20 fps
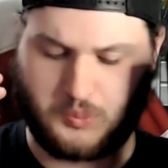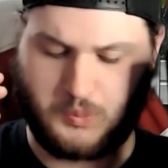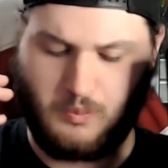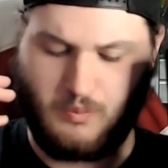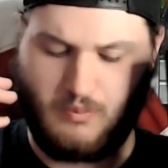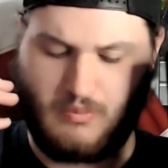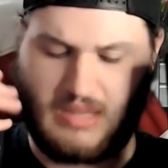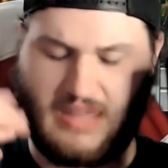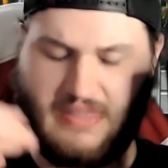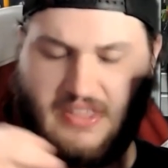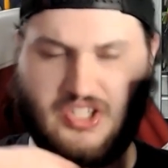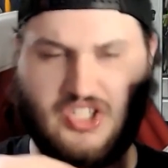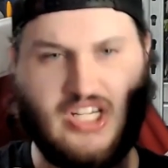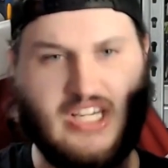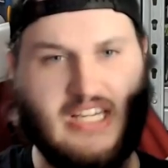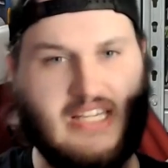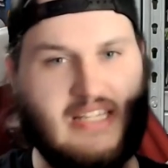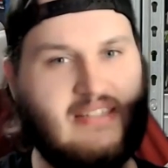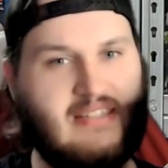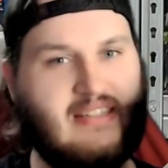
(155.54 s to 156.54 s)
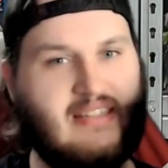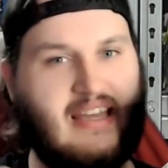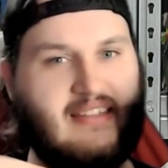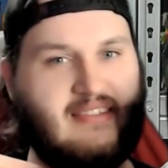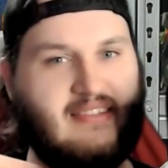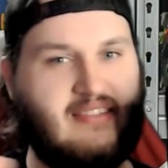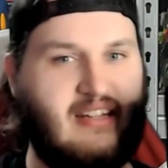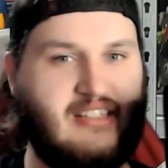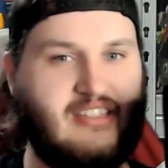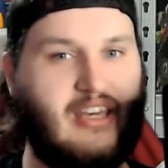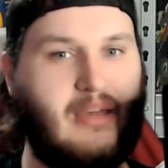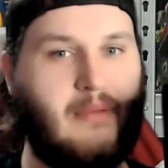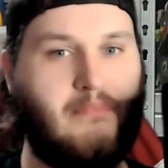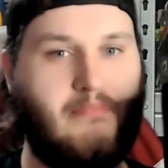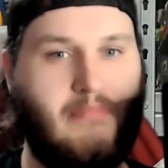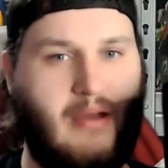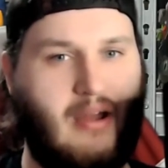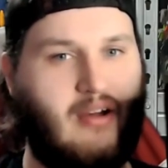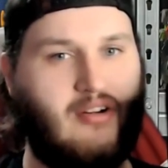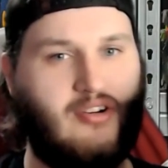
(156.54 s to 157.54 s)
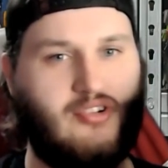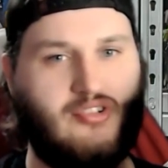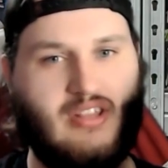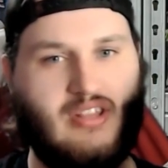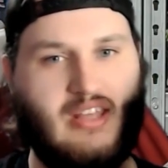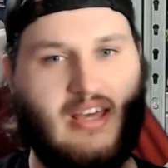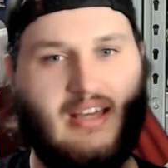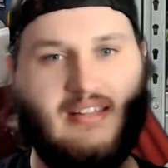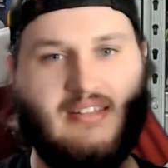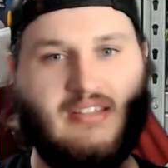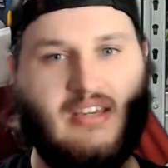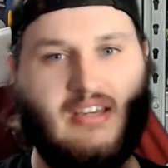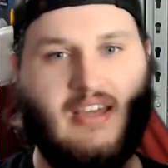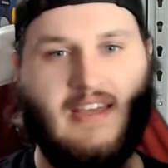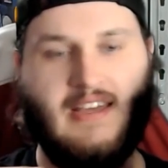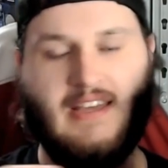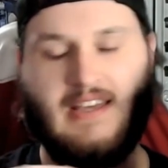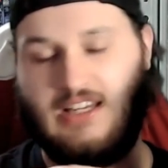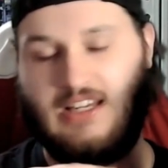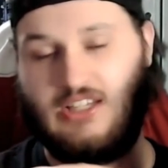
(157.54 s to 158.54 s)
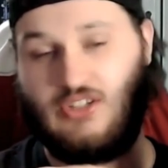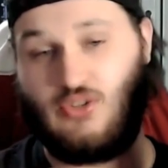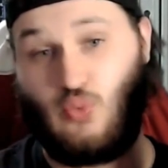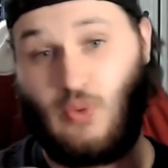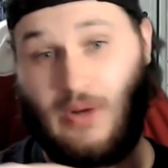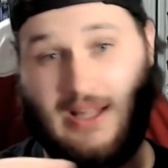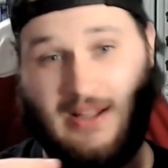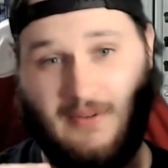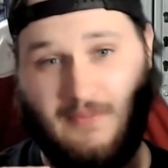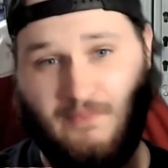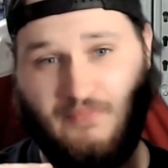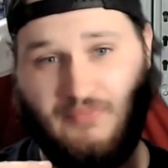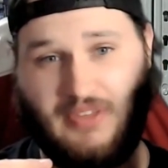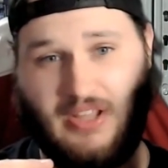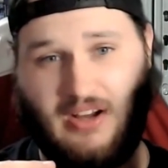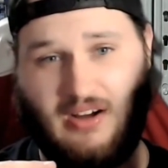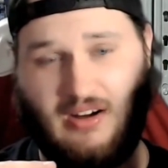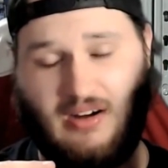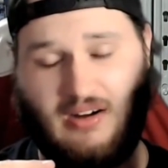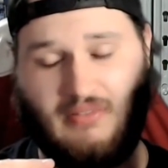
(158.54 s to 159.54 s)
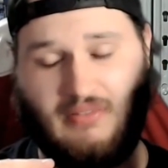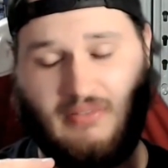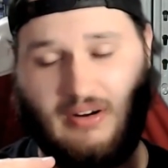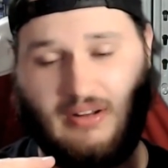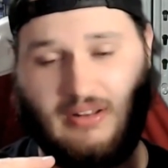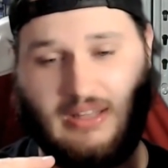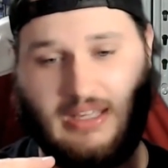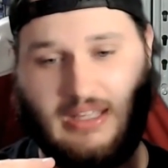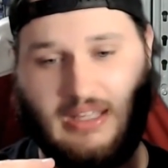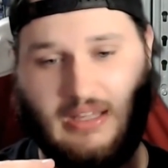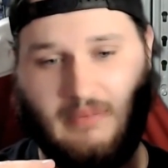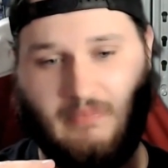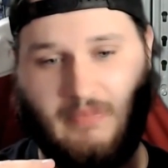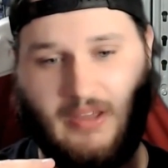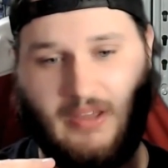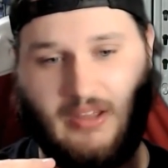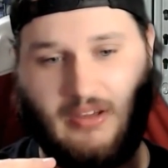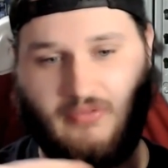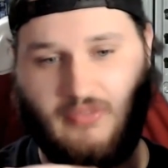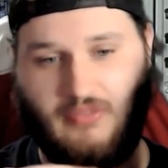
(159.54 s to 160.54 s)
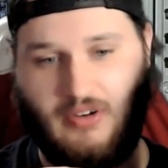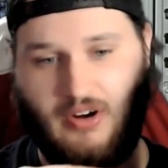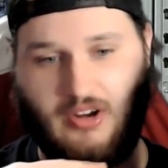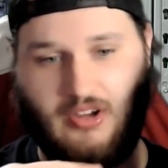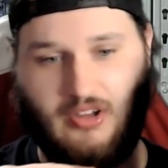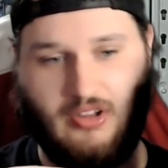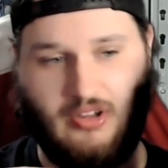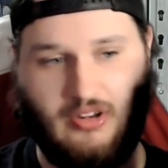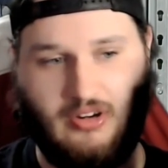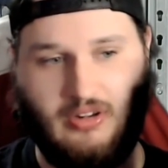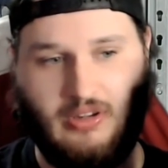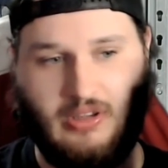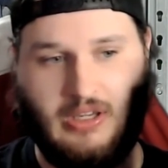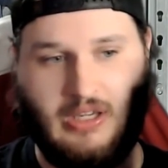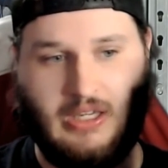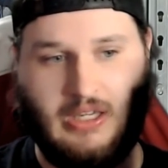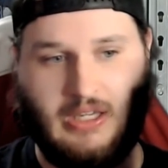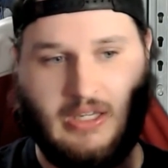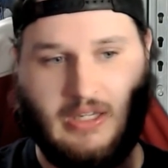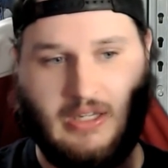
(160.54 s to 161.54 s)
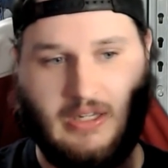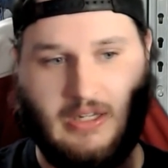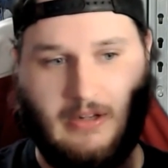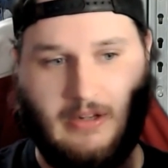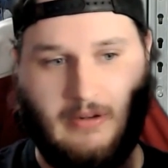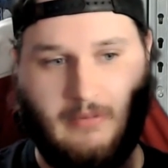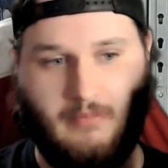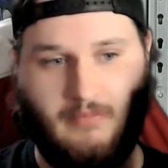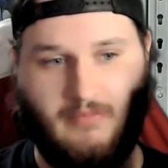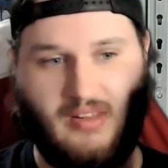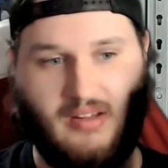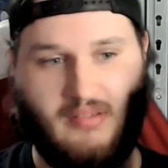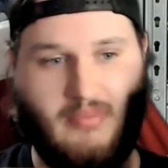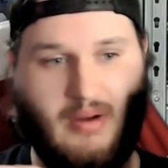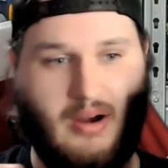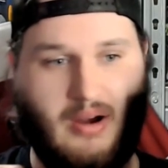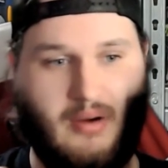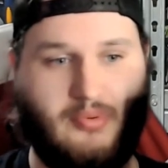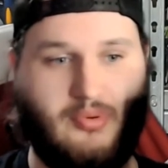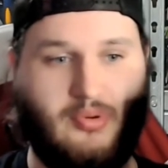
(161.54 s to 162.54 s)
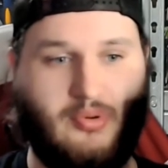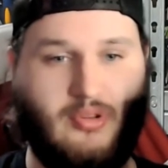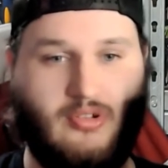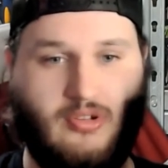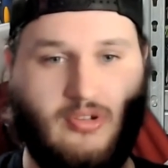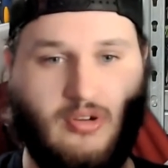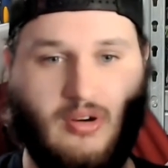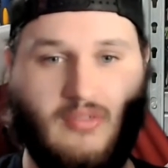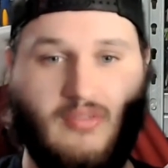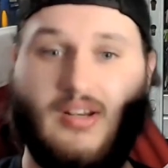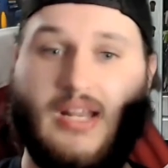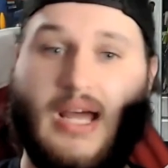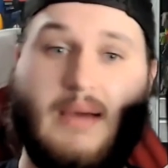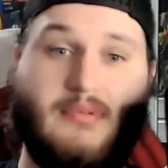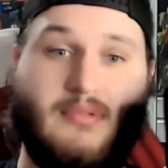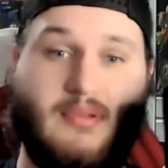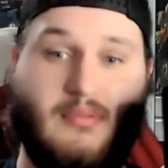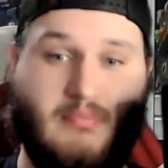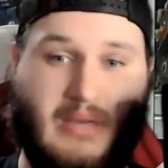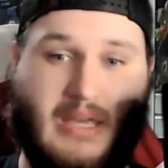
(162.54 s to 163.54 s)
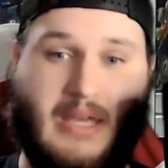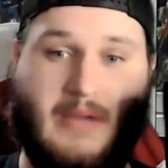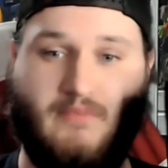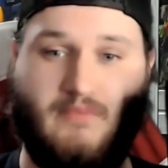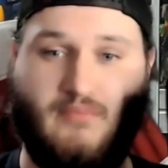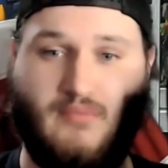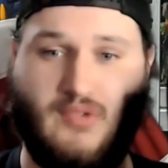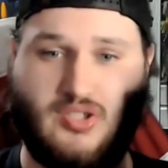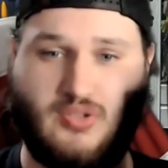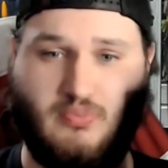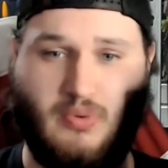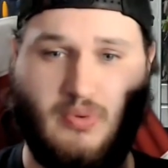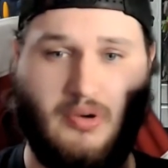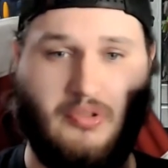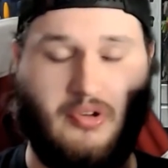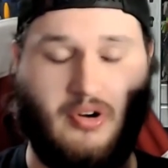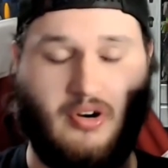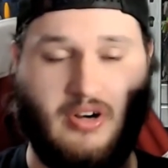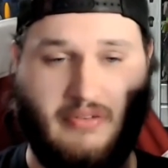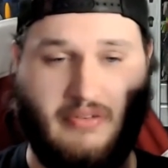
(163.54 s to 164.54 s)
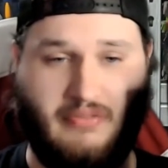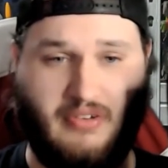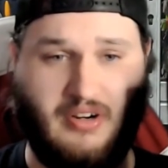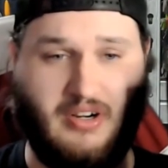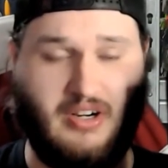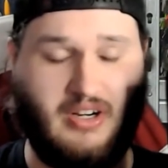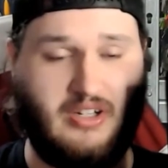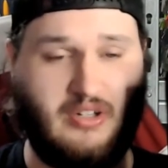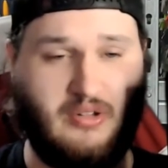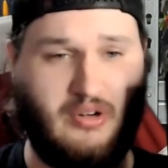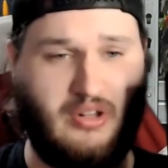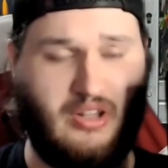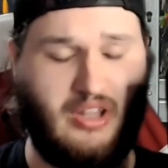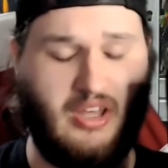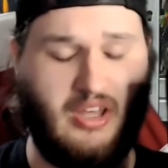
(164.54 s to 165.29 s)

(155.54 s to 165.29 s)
The cheese adds a nice like barrier to that as well, like offering like a very good flavor barrier between the two different types of meat, which both are different and unique.